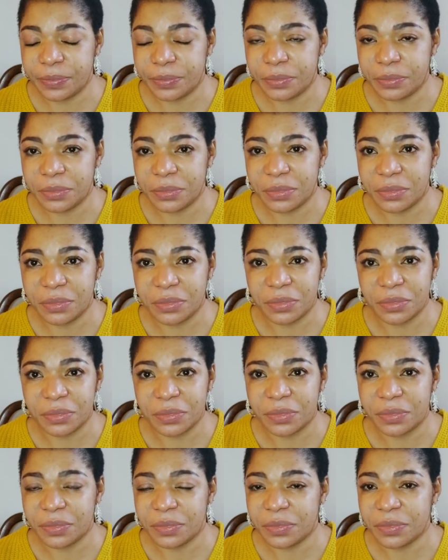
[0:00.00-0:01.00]

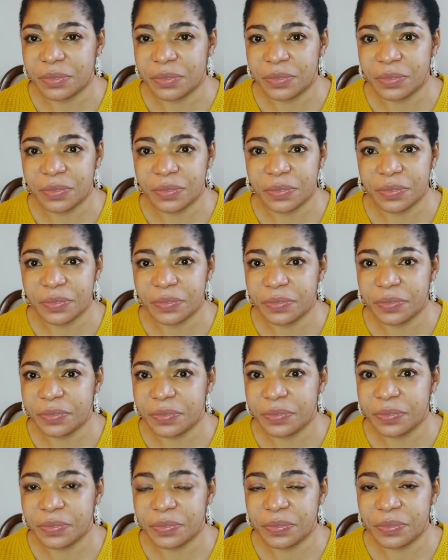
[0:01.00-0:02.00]

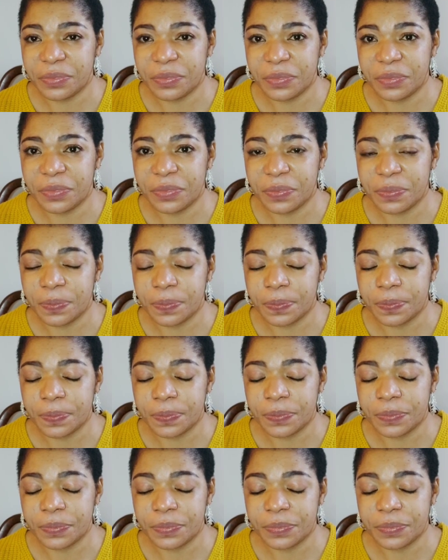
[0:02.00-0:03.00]

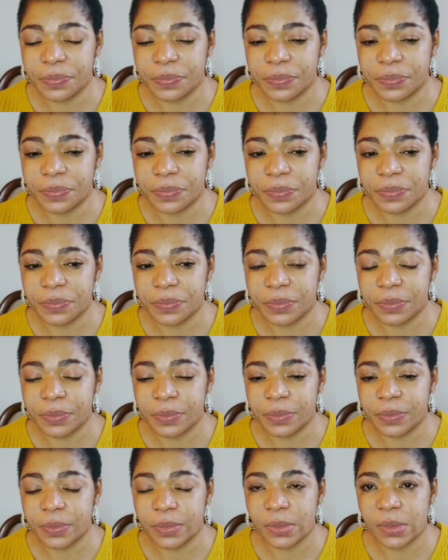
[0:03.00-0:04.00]

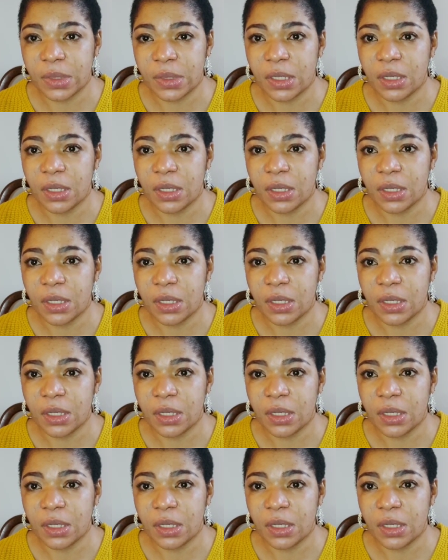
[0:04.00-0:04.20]
Nobody speaks.